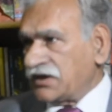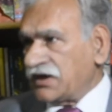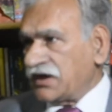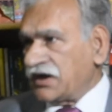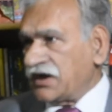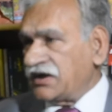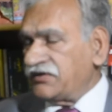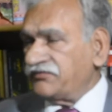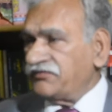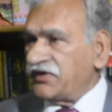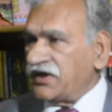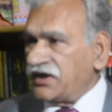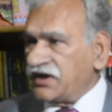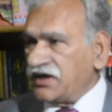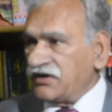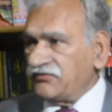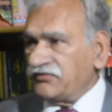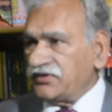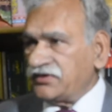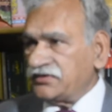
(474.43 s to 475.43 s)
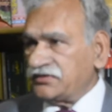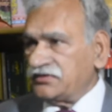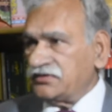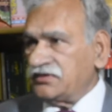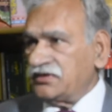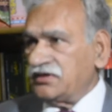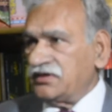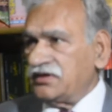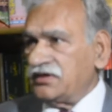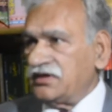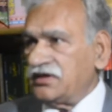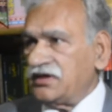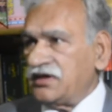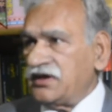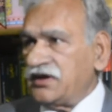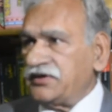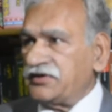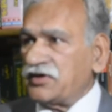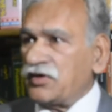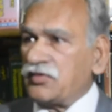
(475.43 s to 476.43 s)
And whenever
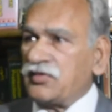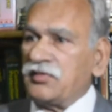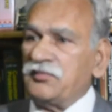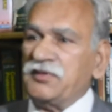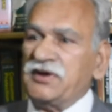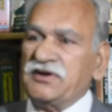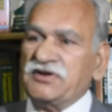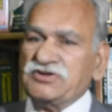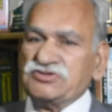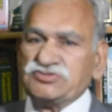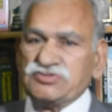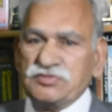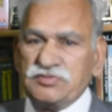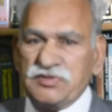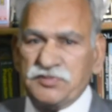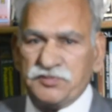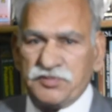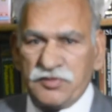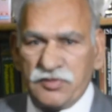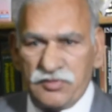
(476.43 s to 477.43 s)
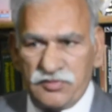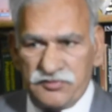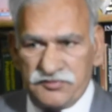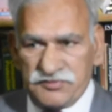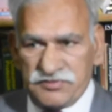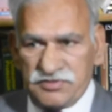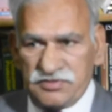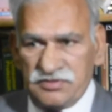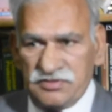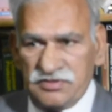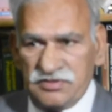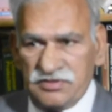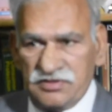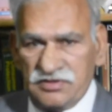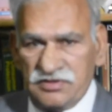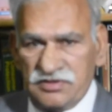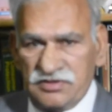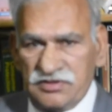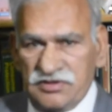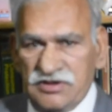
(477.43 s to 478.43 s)
a document is to be proved,
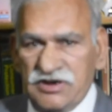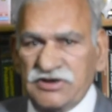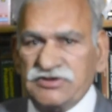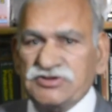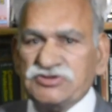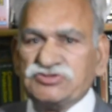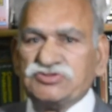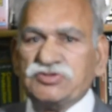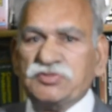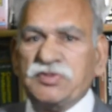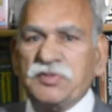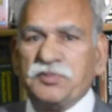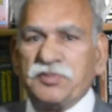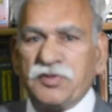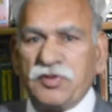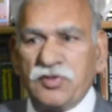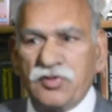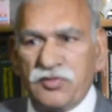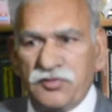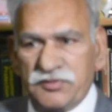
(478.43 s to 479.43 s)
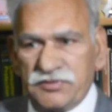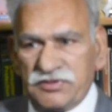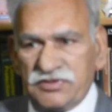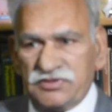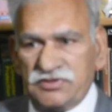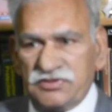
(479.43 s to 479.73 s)
it is to be proved